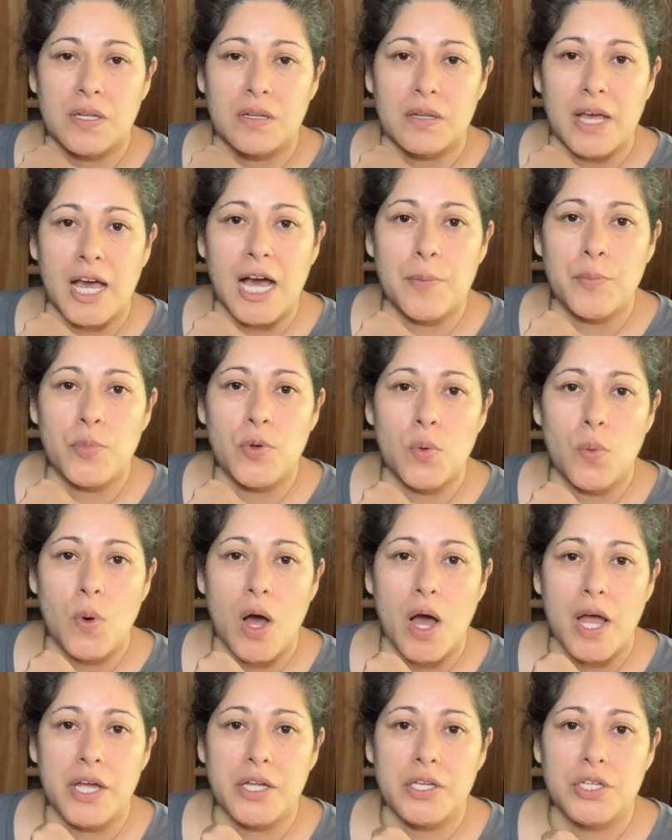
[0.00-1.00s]
Apple
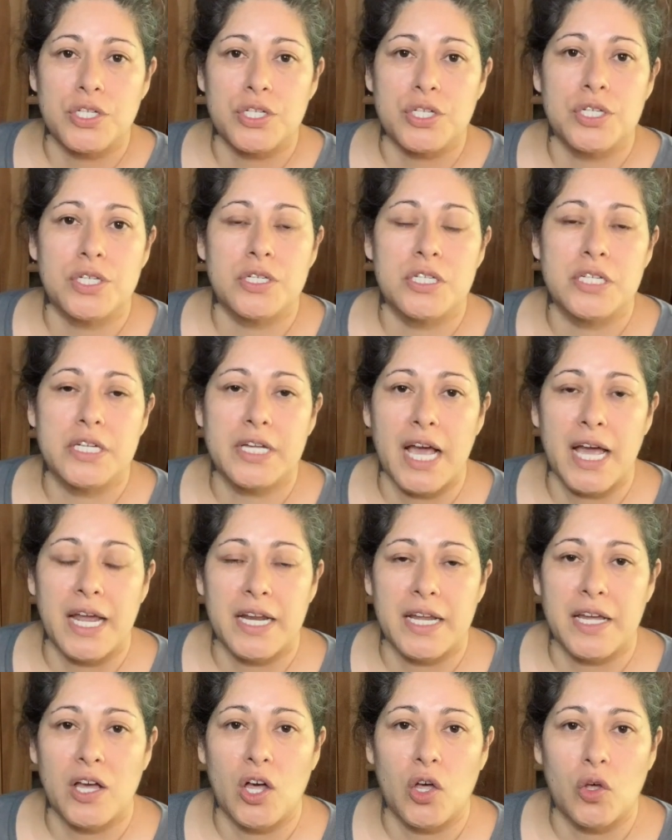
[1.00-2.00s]
Watch to kind
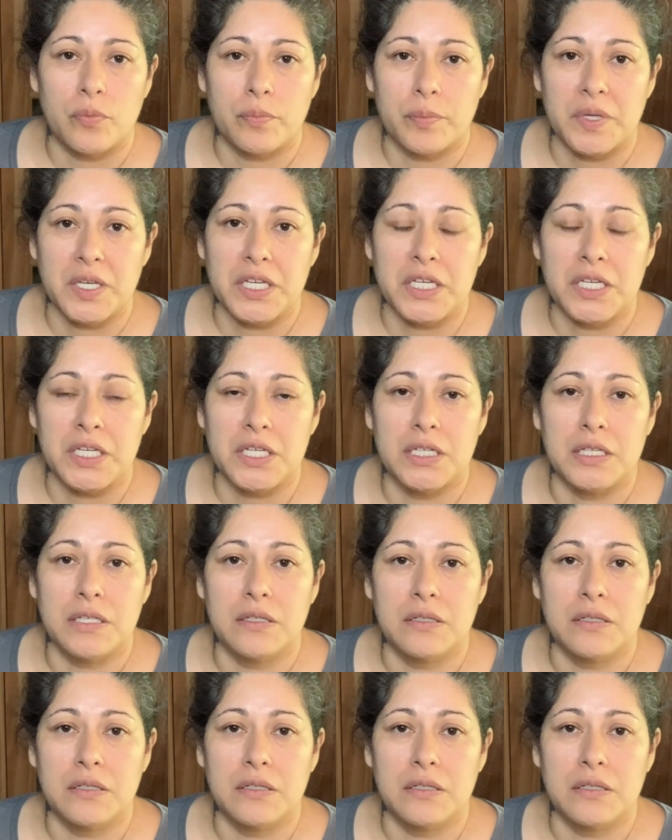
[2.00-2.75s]
of help me